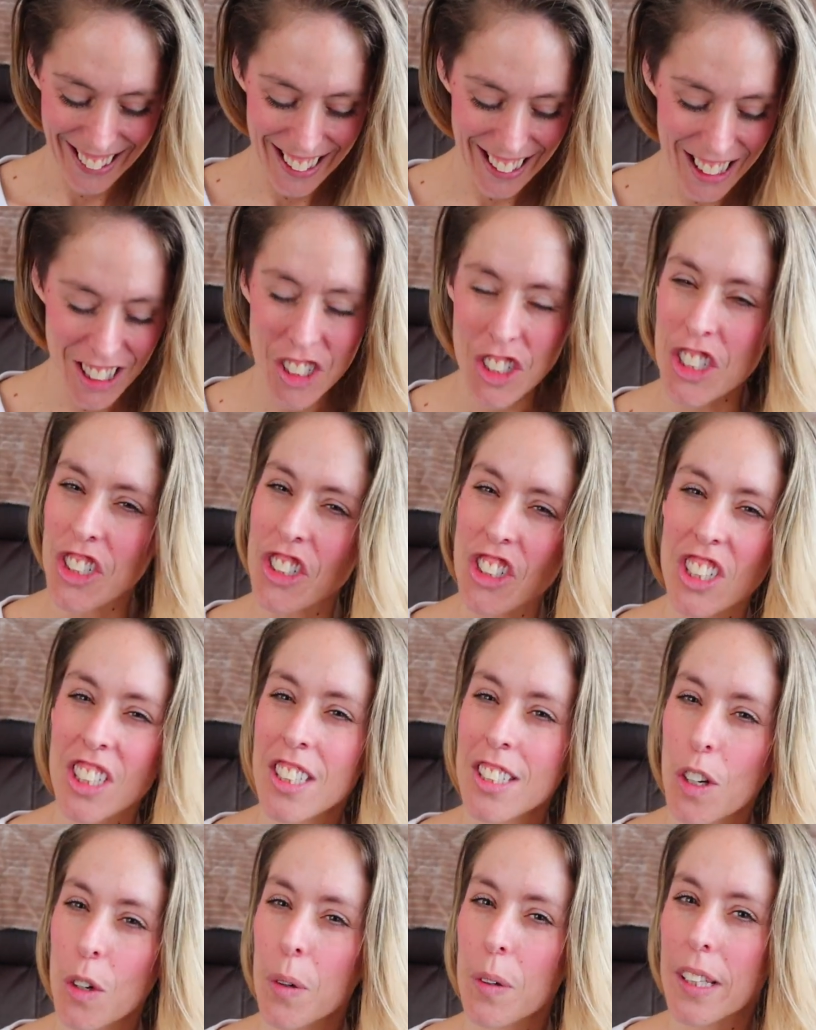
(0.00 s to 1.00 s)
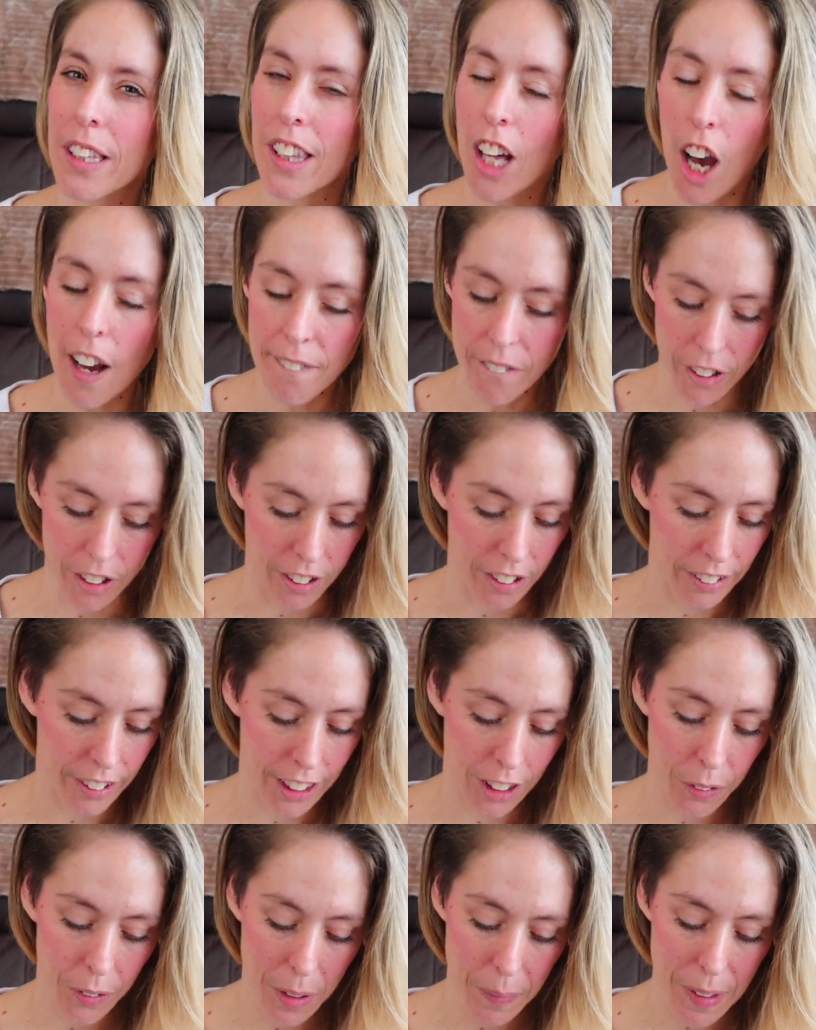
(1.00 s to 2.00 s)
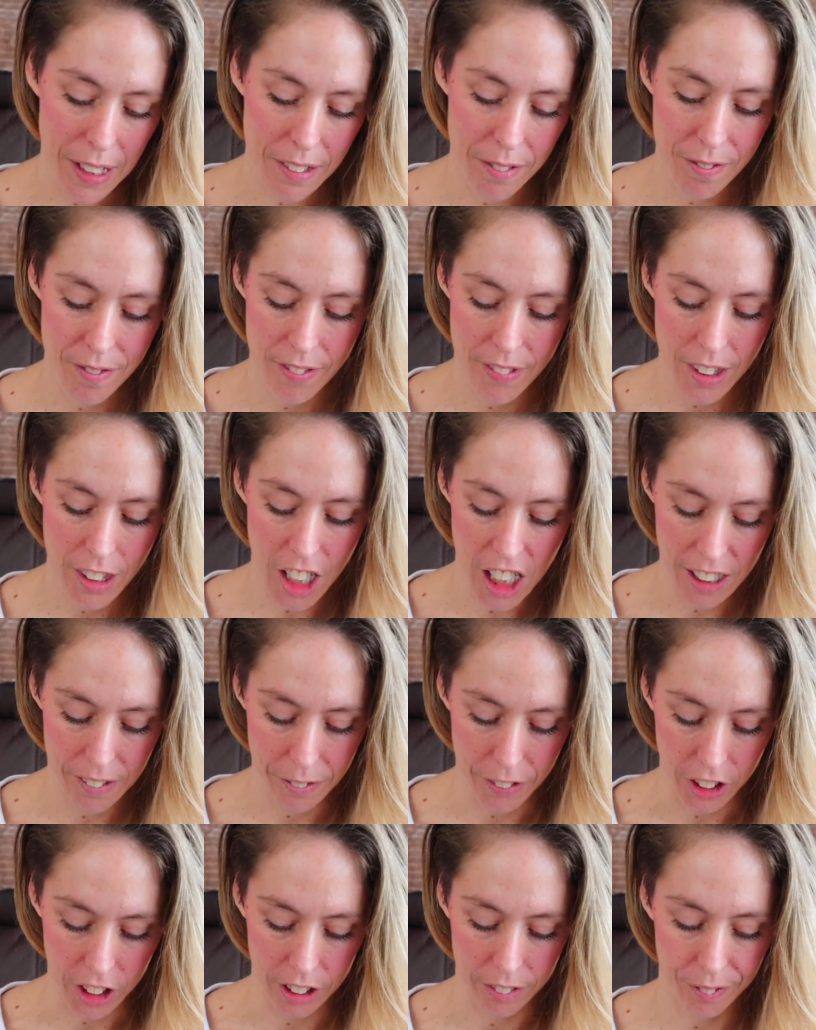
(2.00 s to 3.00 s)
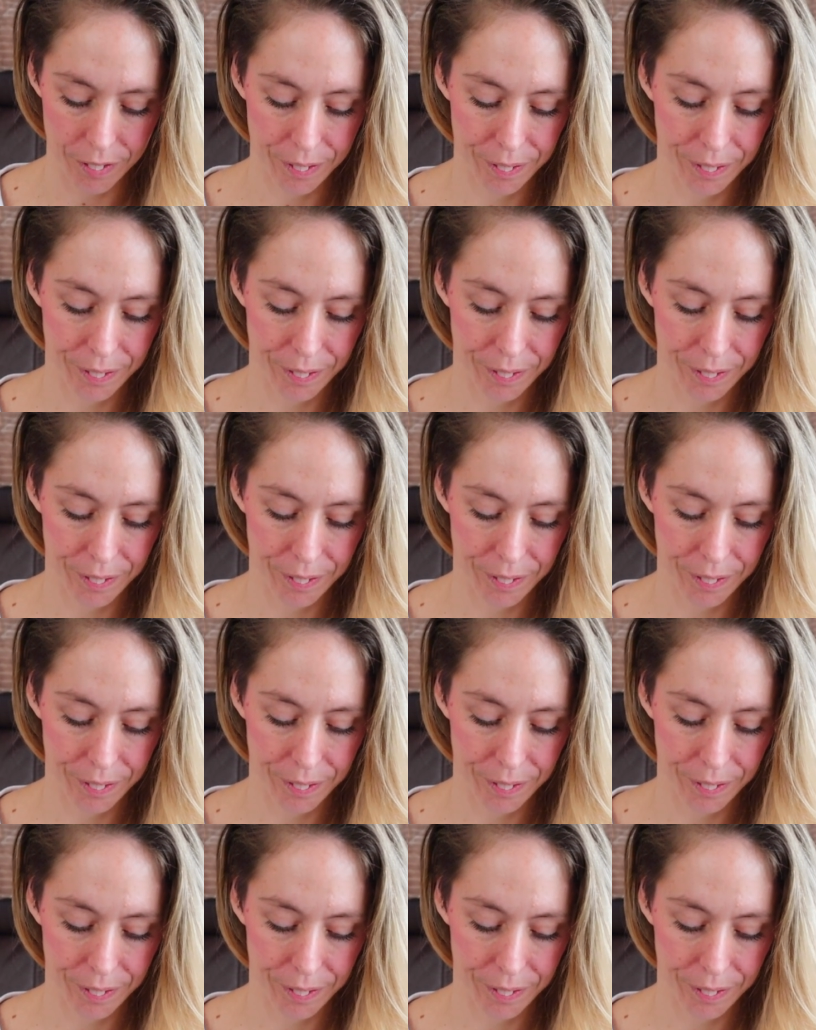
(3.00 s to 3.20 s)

Like, she's just so thoughtful. You know what I mean? Thoughtful.